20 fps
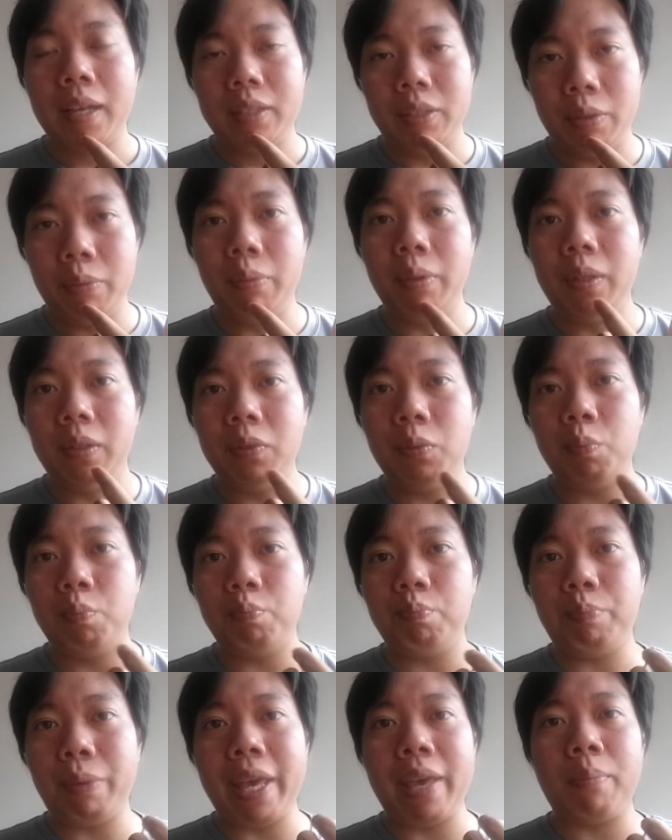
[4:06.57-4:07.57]
You will
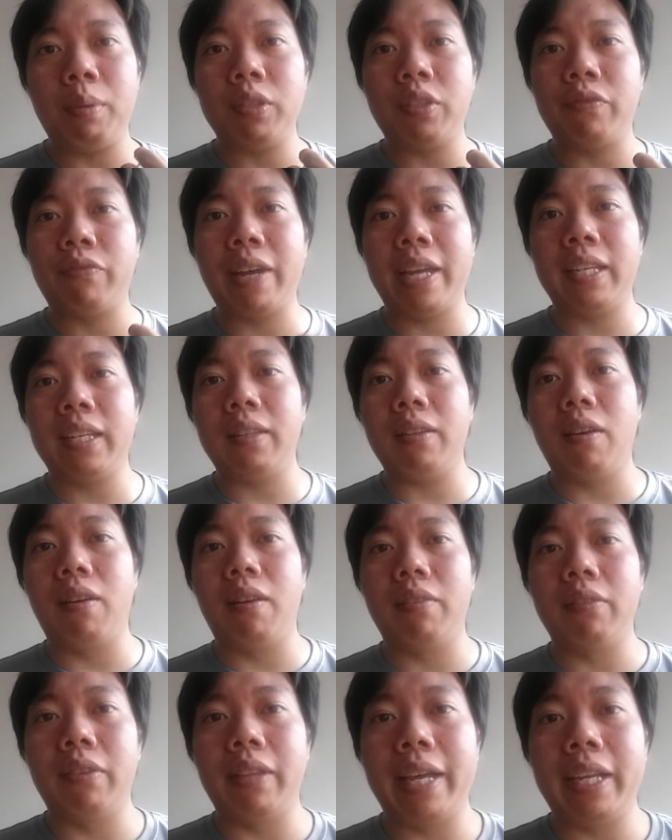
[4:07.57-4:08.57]
be able to find it
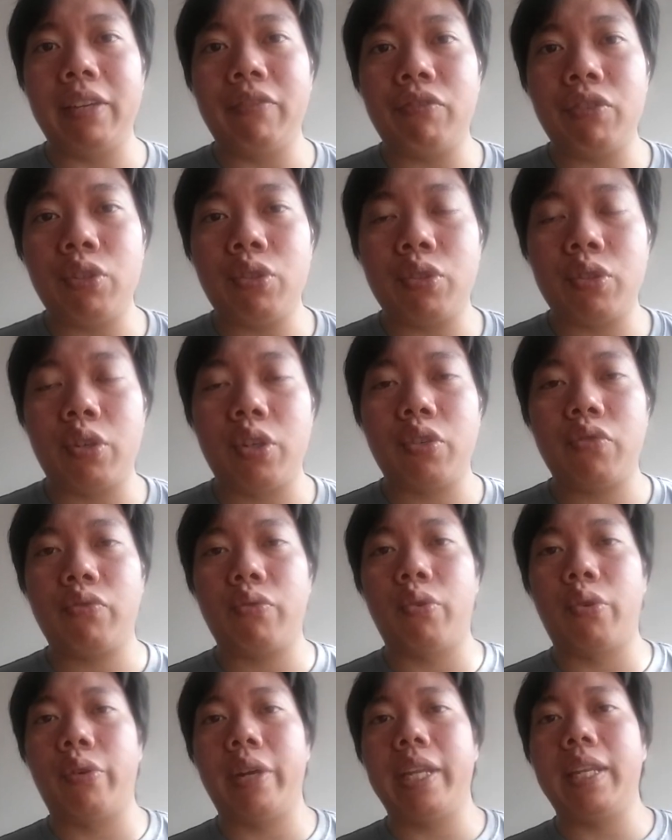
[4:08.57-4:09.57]
online if you search
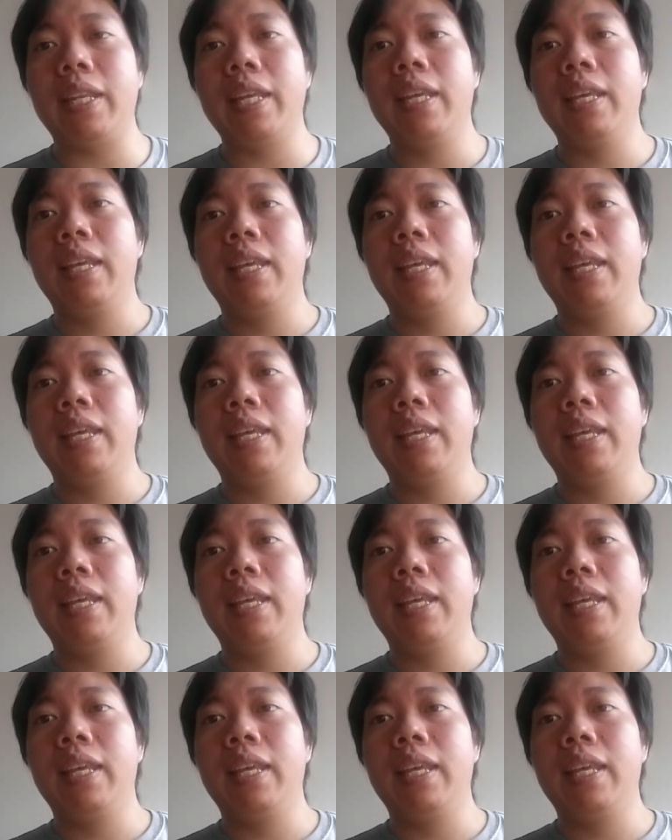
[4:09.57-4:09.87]
for it.